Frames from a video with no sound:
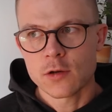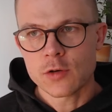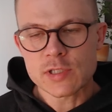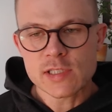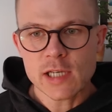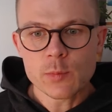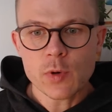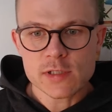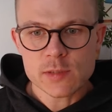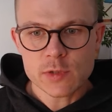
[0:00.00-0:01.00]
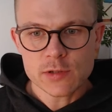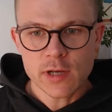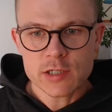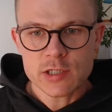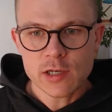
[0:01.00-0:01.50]
not to say impossible,
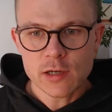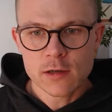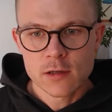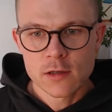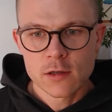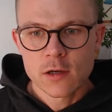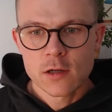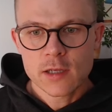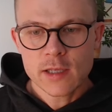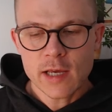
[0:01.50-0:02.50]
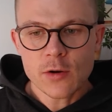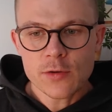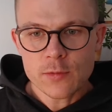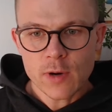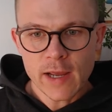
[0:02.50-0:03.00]
to actually get
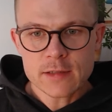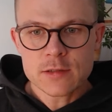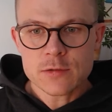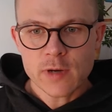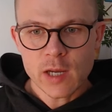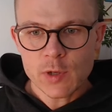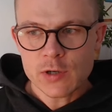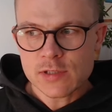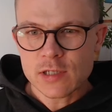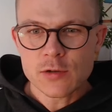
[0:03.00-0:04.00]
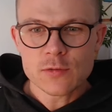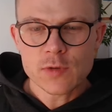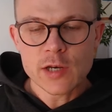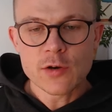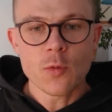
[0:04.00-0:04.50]
on the right track because they don't
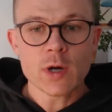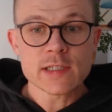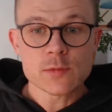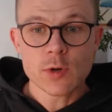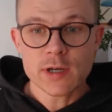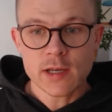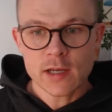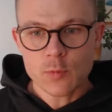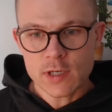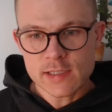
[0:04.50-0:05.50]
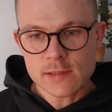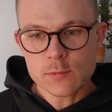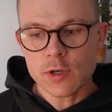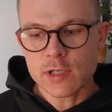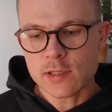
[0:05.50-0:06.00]
really know what is working and what
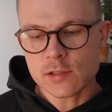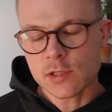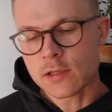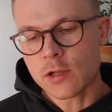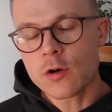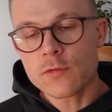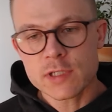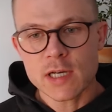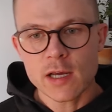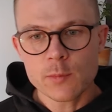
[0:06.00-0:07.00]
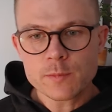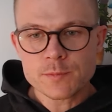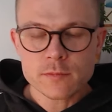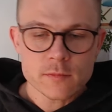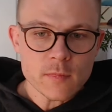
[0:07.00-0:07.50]
isn't working. So, and then over
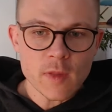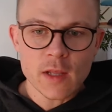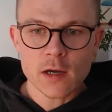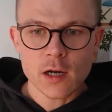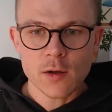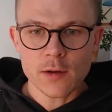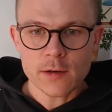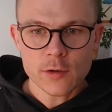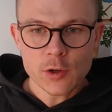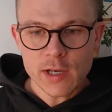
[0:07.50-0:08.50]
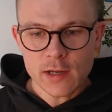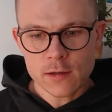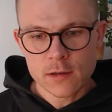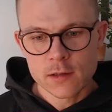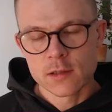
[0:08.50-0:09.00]
time, you
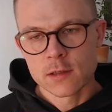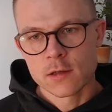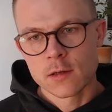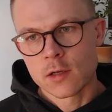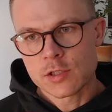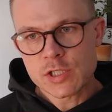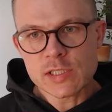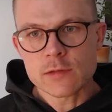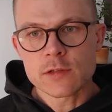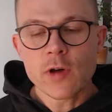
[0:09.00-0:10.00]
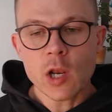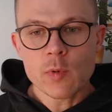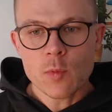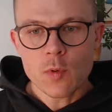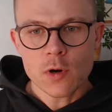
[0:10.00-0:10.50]
can just develop
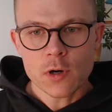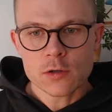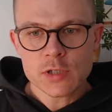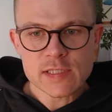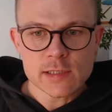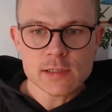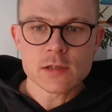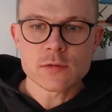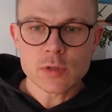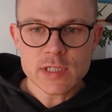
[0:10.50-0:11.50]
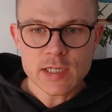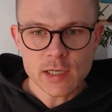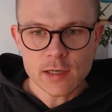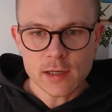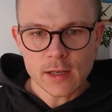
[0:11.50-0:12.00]
a more consistent
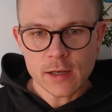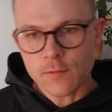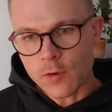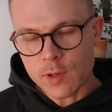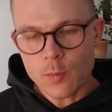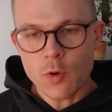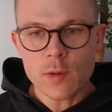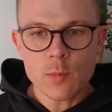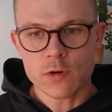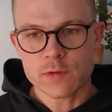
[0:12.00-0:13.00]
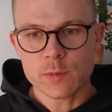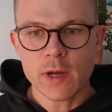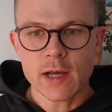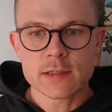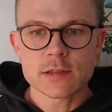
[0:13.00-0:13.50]
routine and then avoid more and more of the
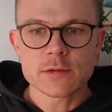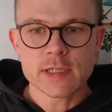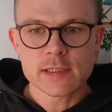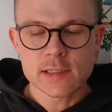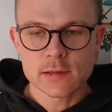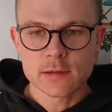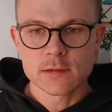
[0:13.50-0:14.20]
bad trades.